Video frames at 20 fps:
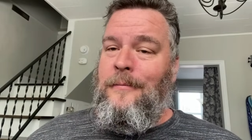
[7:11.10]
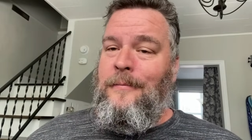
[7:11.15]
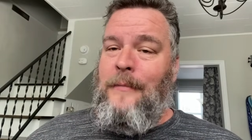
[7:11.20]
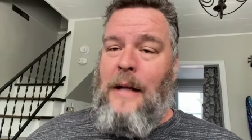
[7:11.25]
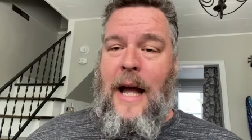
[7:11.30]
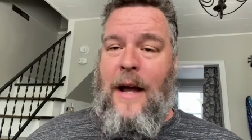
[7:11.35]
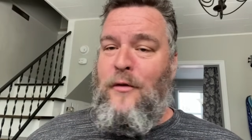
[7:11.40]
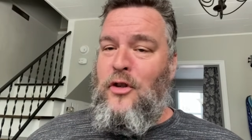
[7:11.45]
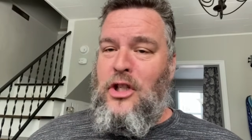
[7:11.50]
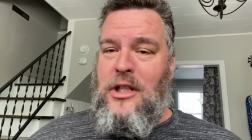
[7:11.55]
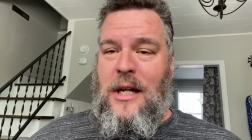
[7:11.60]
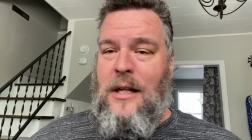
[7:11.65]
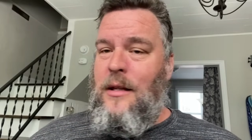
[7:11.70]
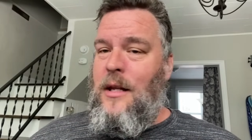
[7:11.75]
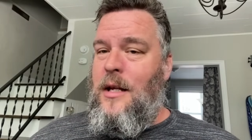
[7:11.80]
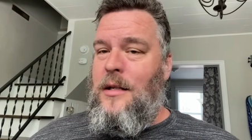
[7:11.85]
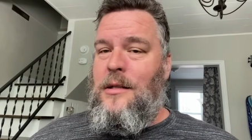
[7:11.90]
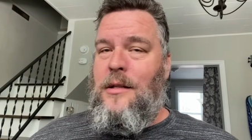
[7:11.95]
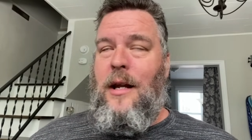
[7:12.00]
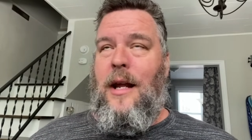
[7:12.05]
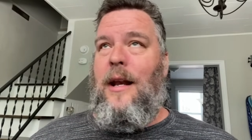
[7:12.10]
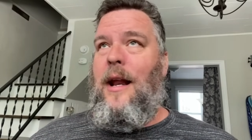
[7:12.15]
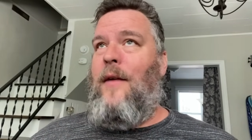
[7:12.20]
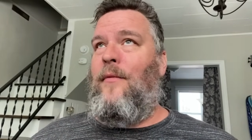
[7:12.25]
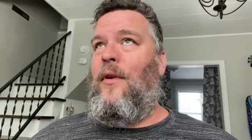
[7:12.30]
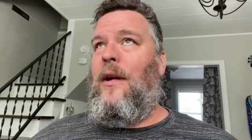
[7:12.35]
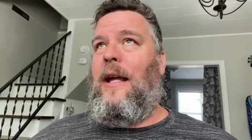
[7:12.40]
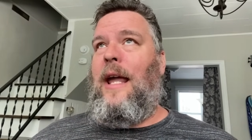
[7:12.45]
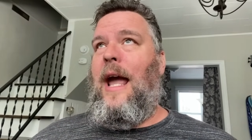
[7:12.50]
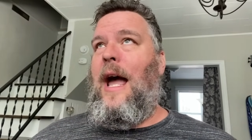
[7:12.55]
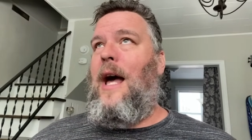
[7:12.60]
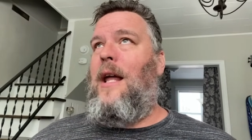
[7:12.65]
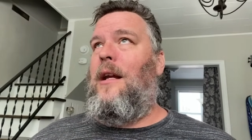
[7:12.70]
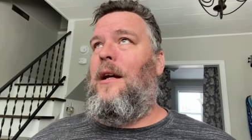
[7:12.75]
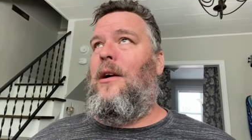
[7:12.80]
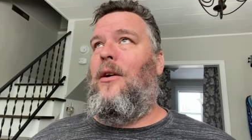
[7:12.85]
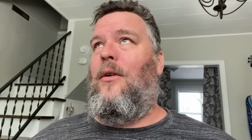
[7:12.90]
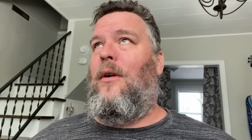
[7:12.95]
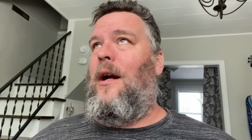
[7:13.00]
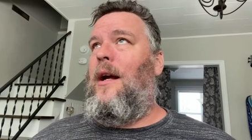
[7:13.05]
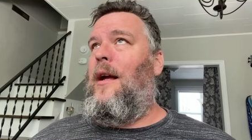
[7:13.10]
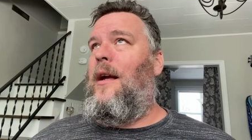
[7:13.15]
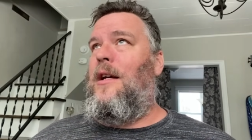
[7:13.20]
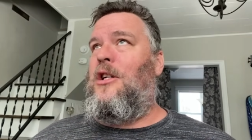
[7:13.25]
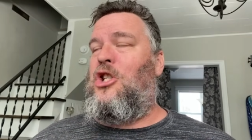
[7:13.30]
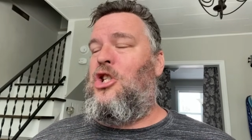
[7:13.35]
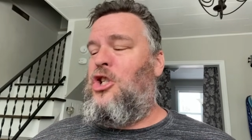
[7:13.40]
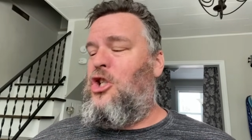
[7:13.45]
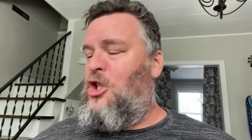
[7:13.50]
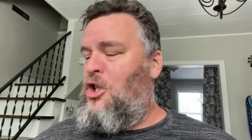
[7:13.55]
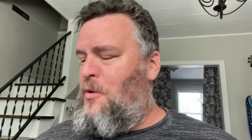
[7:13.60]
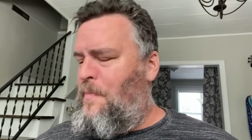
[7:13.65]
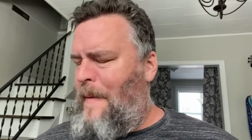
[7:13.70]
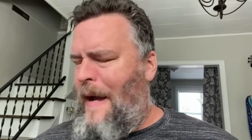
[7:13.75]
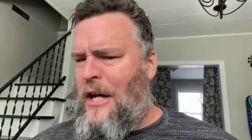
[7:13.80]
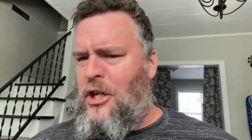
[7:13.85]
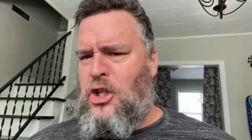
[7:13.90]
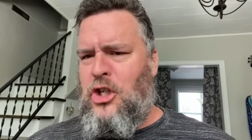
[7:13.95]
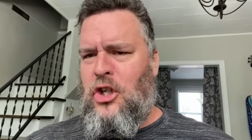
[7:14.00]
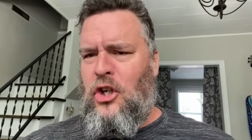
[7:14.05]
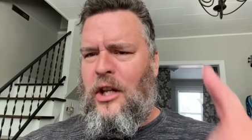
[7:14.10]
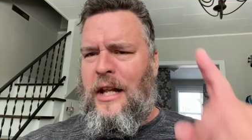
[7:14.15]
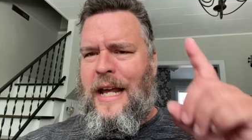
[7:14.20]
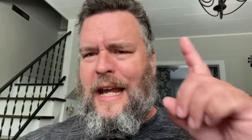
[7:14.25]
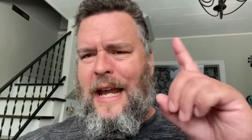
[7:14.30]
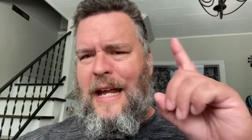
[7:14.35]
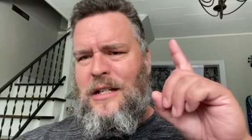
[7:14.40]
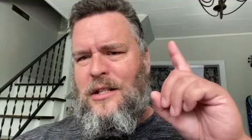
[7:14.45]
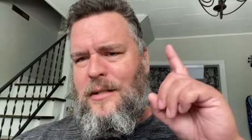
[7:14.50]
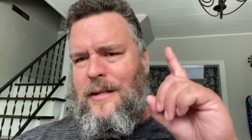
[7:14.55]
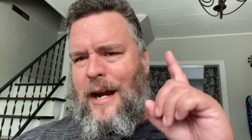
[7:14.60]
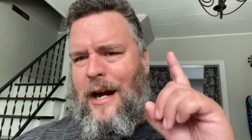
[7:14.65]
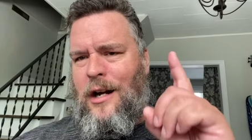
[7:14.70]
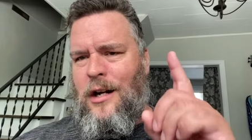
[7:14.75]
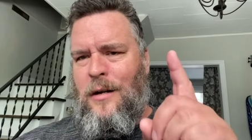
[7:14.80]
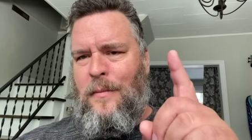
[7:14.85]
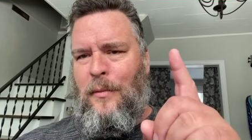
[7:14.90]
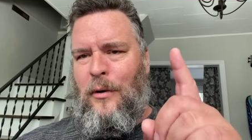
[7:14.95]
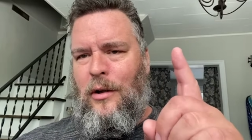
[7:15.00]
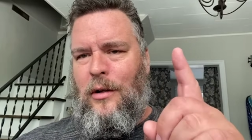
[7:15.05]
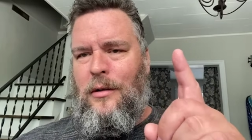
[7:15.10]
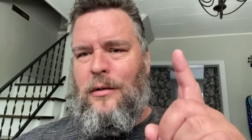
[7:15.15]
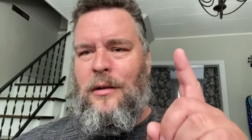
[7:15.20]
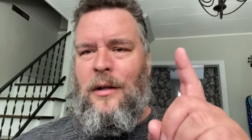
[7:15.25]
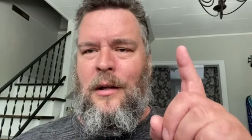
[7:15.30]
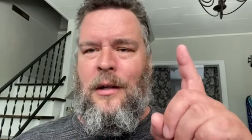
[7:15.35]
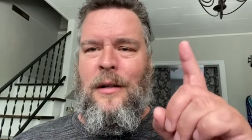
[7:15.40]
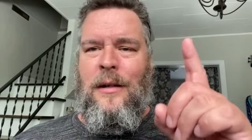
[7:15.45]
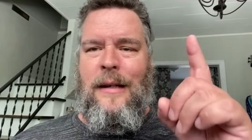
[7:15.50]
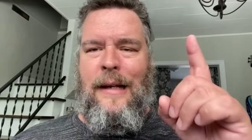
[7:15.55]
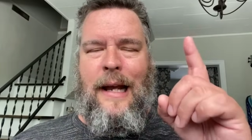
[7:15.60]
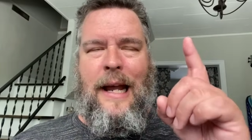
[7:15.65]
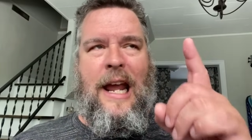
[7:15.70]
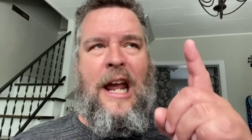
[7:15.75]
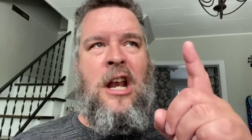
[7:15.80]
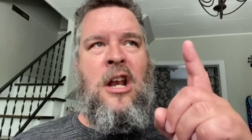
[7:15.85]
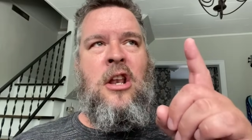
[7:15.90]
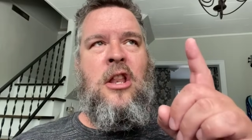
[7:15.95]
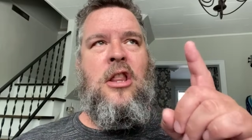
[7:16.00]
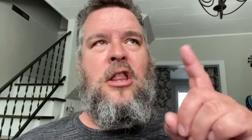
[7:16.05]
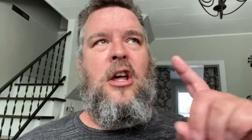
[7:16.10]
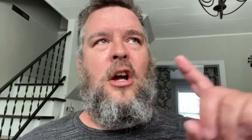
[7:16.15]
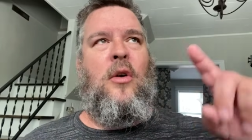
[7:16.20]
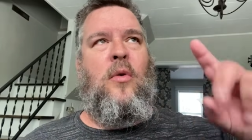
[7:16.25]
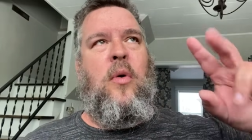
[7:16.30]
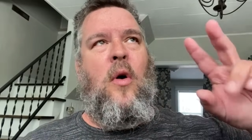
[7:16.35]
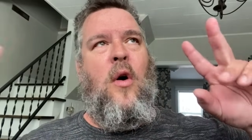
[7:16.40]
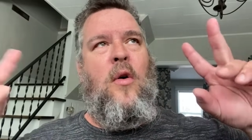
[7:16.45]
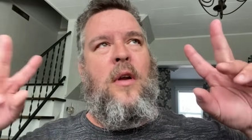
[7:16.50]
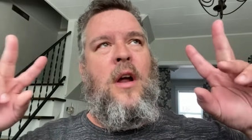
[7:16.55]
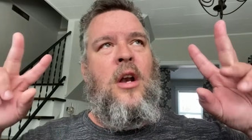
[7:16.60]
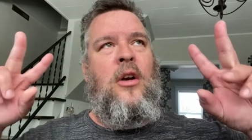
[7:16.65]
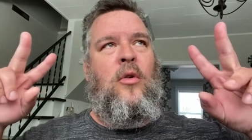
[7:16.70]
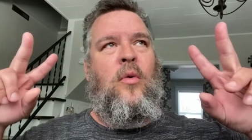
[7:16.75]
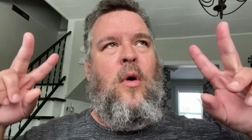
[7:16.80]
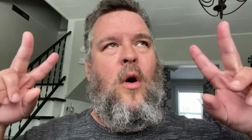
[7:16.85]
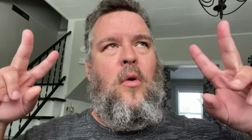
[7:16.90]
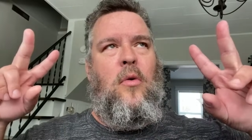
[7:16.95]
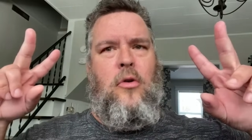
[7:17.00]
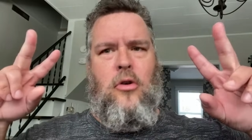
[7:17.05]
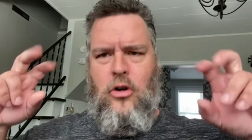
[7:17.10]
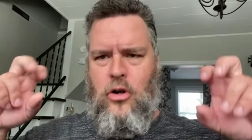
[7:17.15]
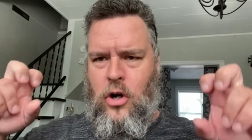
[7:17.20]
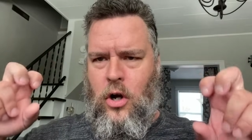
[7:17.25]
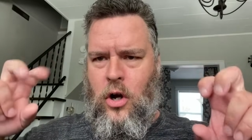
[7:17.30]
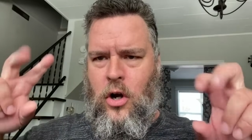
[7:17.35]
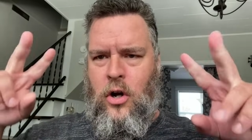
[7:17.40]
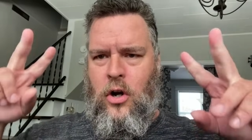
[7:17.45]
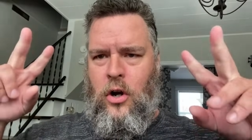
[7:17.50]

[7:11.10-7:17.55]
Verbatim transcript: I've seen this in every category, especially it's terrible in the quote unquote gun